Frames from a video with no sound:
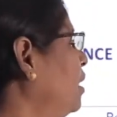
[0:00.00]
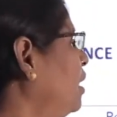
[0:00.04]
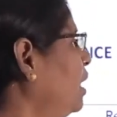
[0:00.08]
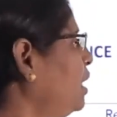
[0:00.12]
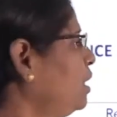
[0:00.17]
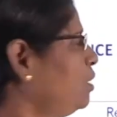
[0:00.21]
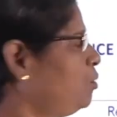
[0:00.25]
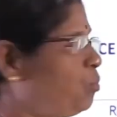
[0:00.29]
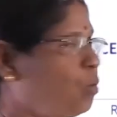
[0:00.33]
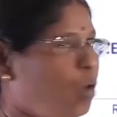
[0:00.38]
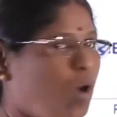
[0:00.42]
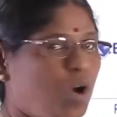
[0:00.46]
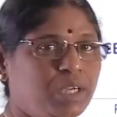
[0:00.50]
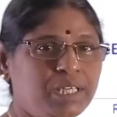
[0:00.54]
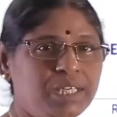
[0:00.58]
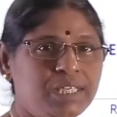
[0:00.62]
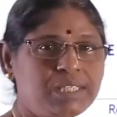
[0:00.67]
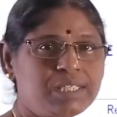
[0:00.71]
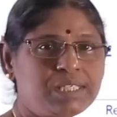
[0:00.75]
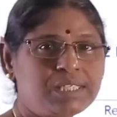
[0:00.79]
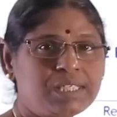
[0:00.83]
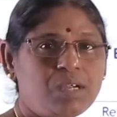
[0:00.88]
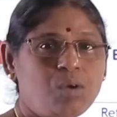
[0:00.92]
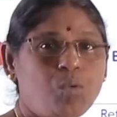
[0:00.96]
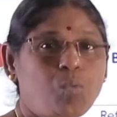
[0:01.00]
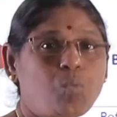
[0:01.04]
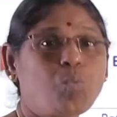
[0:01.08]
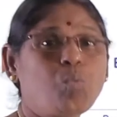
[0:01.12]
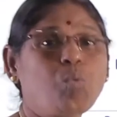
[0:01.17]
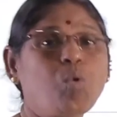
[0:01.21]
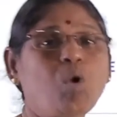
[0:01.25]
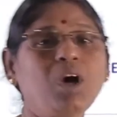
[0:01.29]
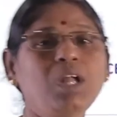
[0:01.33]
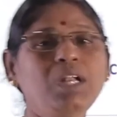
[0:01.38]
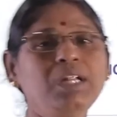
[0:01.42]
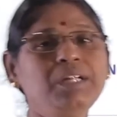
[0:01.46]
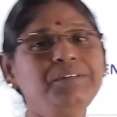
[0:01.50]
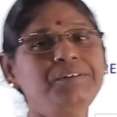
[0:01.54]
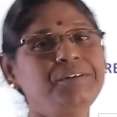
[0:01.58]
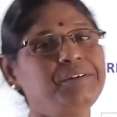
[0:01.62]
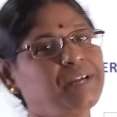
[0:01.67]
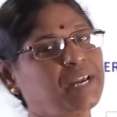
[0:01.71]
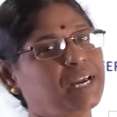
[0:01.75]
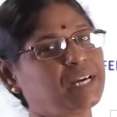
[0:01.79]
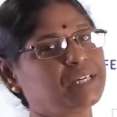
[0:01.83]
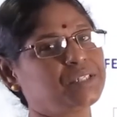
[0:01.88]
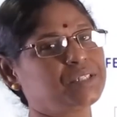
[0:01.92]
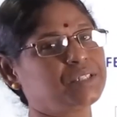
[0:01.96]
and walking is a
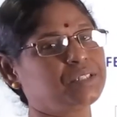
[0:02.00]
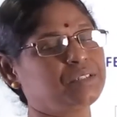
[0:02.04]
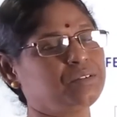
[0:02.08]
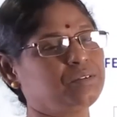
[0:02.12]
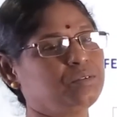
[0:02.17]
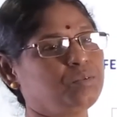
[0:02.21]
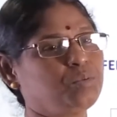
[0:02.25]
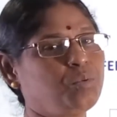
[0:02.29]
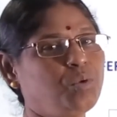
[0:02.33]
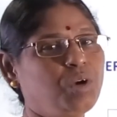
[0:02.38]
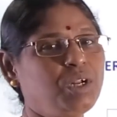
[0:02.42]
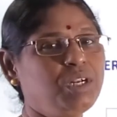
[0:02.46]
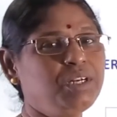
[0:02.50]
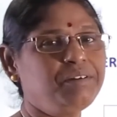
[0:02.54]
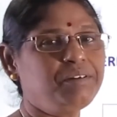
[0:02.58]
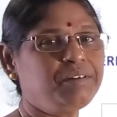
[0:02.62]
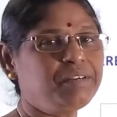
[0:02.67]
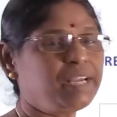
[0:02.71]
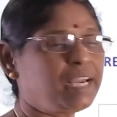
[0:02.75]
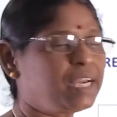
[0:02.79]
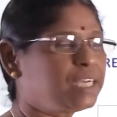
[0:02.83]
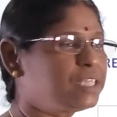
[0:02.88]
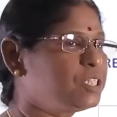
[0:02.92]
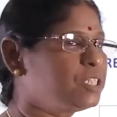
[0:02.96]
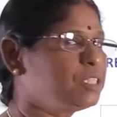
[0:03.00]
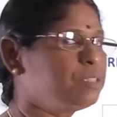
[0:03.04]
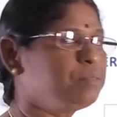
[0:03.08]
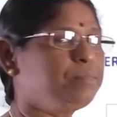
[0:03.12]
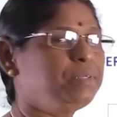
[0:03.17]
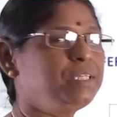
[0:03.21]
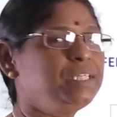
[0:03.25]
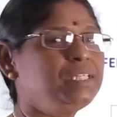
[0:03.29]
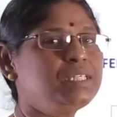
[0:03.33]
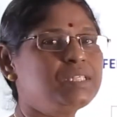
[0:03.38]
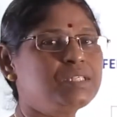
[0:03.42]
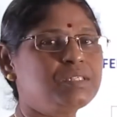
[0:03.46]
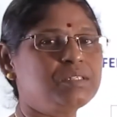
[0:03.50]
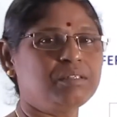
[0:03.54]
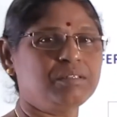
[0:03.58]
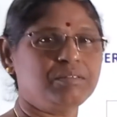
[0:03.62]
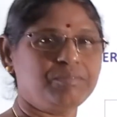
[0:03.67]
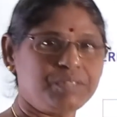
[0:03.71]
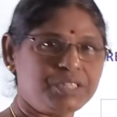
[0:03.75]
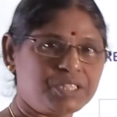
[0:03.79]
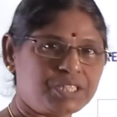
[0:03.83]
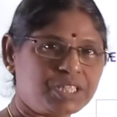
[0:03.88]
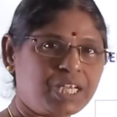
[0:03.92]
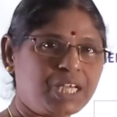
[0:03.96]
voluntary action. Voluntary action means
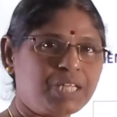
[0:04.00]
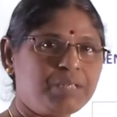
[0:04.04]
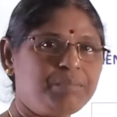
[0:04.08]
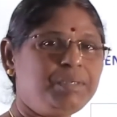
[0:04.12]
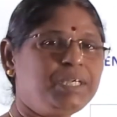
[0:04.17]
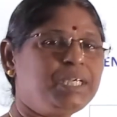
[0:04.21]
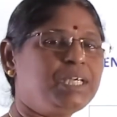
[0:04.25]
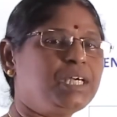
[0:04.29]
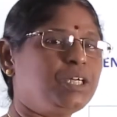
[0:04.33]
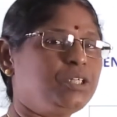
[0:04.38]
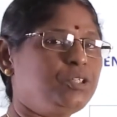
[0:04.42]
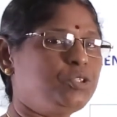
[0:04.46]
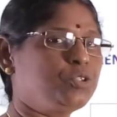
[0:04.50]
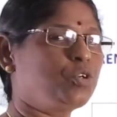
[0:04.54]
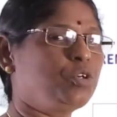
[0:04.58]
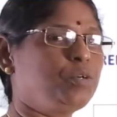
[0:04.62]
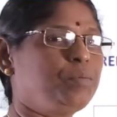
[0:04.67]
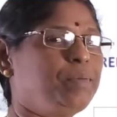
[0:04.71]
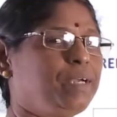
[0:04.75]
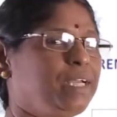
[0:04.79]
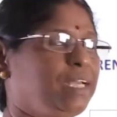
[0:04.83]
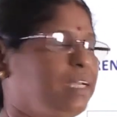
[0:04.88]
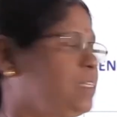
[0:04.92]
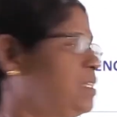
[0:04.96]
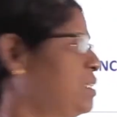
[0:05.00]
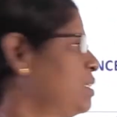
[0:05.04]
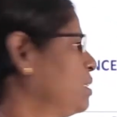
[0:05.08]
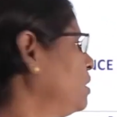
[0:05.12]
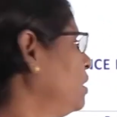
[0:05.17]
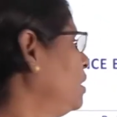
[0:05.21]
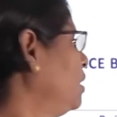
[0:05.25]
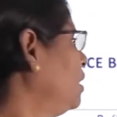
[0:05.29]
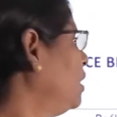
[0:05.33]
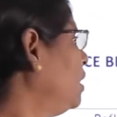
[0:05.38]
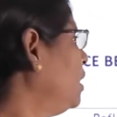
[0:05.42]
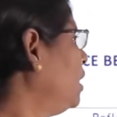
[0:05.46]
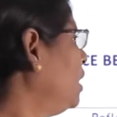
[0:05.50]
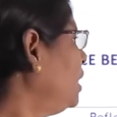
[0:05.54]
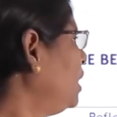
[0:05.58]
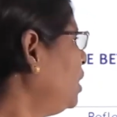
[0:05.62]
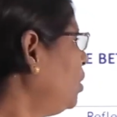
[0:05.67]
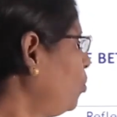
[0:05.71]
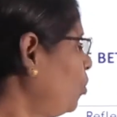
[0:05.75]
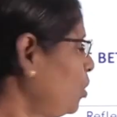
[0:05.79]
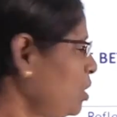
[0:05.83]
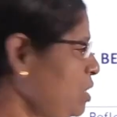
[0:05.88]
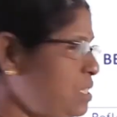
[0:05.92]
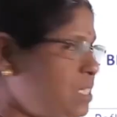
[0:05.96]
which can be controlled by us.
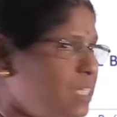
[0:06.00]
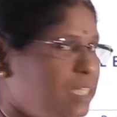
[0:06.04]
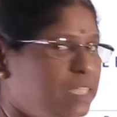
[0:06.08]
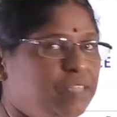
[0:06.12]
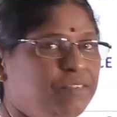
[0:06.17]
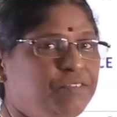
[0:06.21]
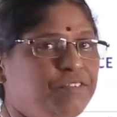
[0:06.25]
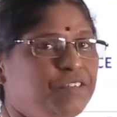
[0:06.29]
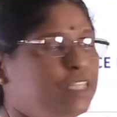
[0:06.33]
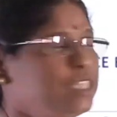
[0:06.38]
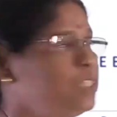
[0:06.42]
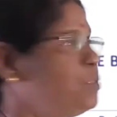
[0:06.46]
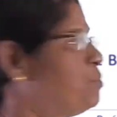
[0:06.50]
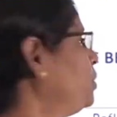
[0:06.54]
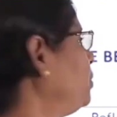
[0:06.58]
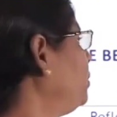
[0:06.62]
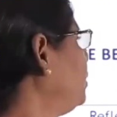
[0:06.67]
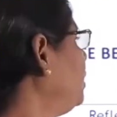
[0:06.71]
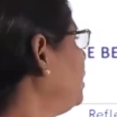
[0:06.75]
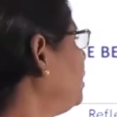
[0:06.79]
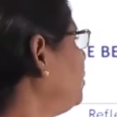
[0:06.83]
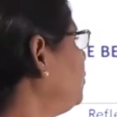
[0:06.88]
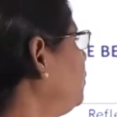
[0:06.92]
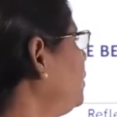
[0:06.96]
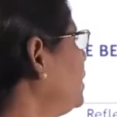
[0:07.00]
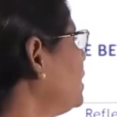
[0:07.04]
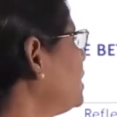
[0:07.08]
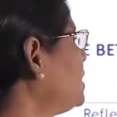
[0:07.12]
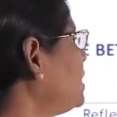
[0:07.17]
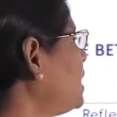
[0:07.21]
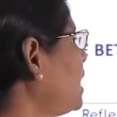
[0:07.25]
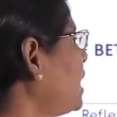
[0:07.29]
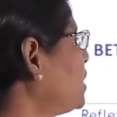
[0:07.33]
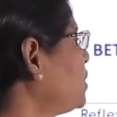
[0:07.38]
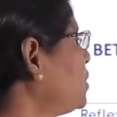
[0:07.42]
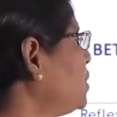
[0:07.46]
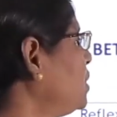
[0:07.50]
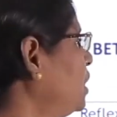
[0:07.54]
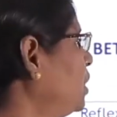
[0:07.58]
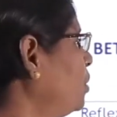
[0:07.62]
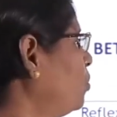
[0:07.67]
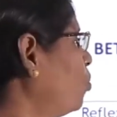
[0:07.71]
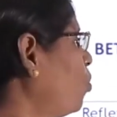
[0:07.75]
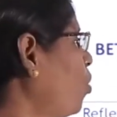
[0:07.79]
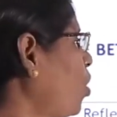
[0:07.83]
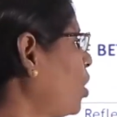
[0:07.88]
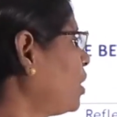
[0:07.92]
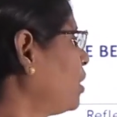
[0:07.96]
Now what is the difference between reflex action
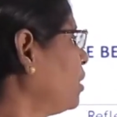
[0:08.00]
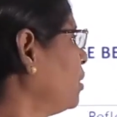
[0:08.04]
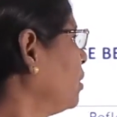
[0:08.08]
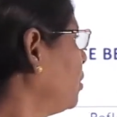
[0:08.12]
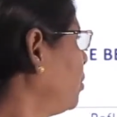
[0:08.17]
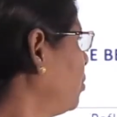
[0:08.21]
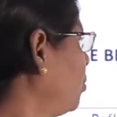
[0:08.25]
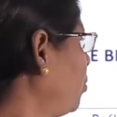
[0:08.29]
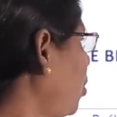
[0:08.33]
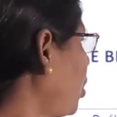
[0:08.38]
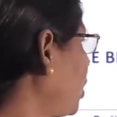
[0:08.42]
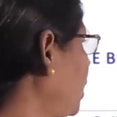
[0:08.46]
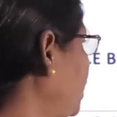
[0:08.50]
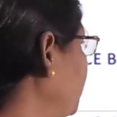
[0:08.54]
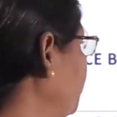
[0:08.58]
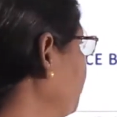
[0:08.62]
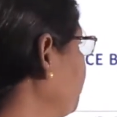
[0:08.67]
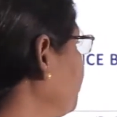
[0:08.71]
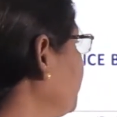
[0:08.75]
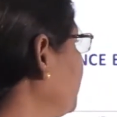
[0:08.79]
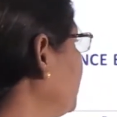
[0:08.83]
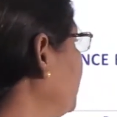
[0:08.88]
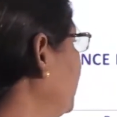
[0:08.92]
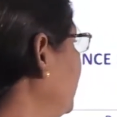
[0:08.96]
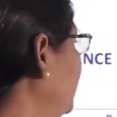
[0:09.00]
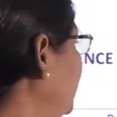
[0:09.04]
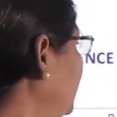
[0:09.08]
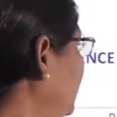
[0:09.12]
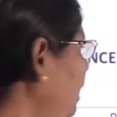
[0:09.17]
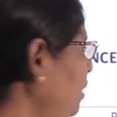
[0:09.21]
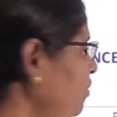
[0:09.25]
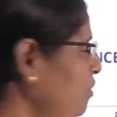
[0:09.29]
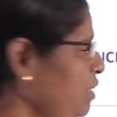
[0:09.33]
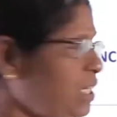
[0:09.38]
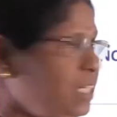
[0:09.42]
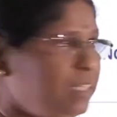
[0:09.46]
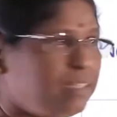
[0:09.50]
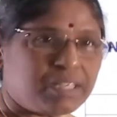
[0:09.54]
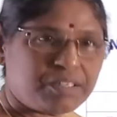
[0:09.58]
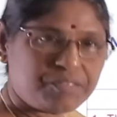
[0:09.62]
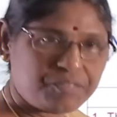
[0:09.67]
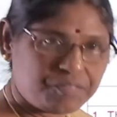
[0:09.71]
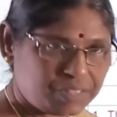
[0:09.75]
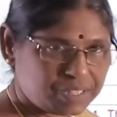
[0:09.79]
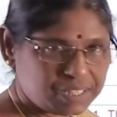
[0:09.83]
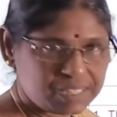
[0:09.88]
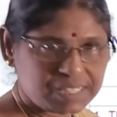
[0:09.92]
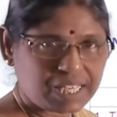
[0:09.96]
and walking? Even in
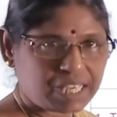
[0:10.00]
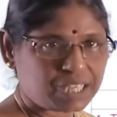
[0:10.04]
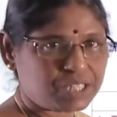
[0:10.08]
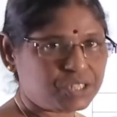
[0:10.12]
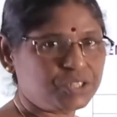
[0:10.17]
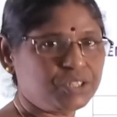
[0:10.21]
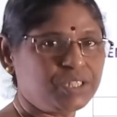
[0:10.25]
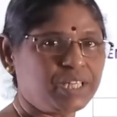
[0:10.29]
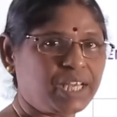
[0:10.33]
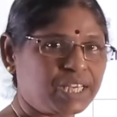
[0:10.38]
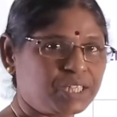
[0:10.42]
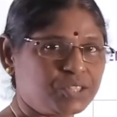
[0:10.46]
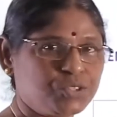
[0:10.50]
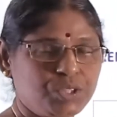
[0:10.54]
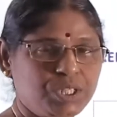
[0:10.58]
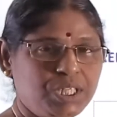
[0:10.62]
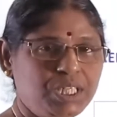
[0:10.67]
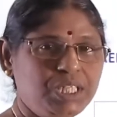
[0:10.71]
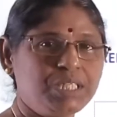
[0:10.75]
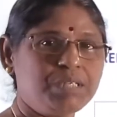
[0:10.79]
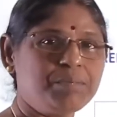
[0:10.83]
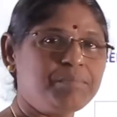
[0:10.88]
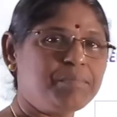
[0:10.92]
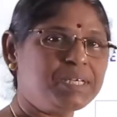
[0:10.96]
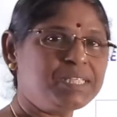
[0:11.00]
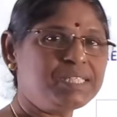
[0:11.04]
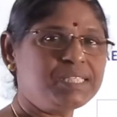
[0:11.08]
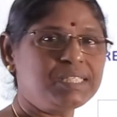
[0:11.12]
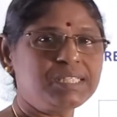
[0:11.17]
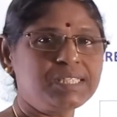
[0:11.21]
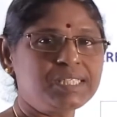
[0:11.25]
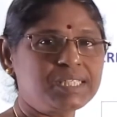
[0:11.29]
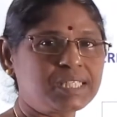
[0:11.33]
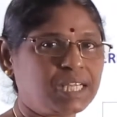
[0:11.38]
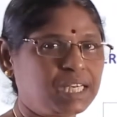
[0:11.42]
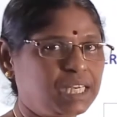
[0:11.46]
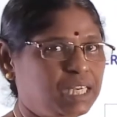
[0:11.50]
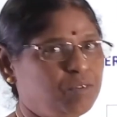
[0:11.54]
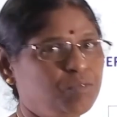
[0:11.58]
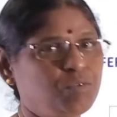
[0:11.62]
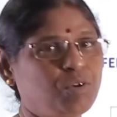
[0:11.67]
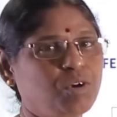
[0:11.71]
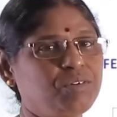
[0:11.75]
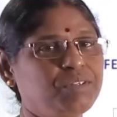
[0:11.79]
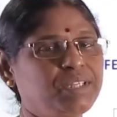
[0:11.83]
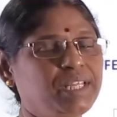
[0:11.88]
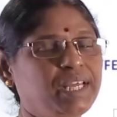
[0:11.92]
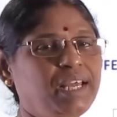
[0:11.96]
reflex action, actually the muscles are
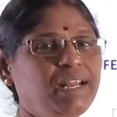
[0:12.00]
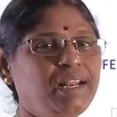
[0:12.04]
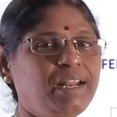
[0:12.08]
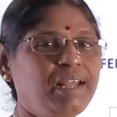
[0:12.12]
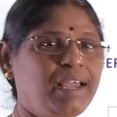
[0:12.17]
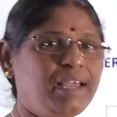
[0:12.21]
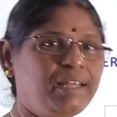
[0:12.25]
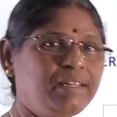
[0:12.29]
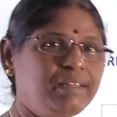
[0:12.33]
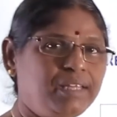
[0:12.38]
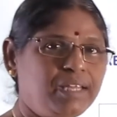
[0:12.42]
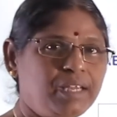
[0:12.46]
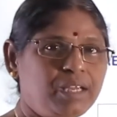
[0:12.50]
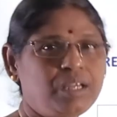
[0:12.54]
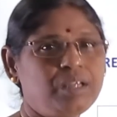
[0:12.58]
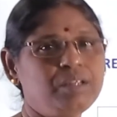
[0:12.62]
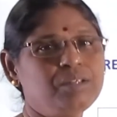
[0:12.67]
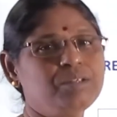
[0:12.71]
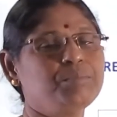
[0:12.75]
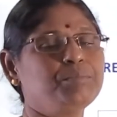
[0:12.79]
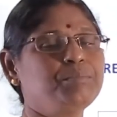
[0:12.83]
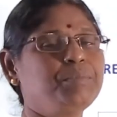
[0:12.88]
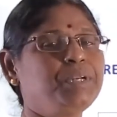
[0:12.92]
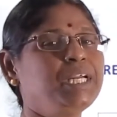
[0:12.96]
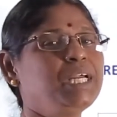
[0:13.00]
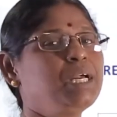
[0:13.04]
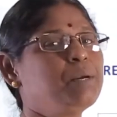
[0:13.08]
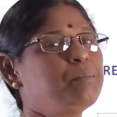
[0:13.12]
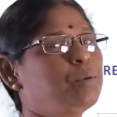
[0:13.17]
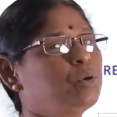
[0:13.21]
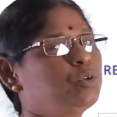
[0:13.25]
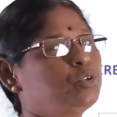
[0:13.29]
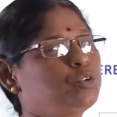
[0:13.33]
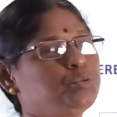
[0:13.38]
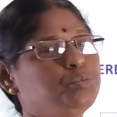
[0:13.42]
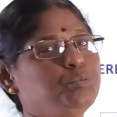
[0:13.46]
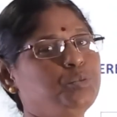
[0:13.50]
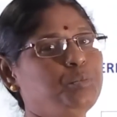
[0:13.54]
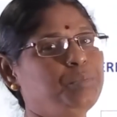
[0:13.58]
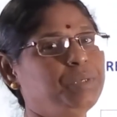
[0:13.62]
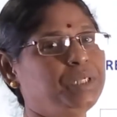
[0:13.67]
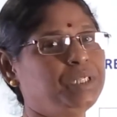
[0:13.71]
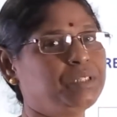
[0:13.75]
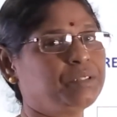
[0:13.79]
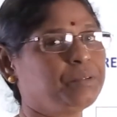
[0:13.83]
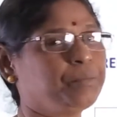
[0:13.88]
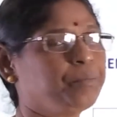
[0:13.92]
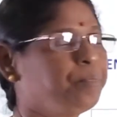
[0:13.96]
involved there and they bring about
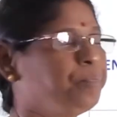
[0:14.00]
movement.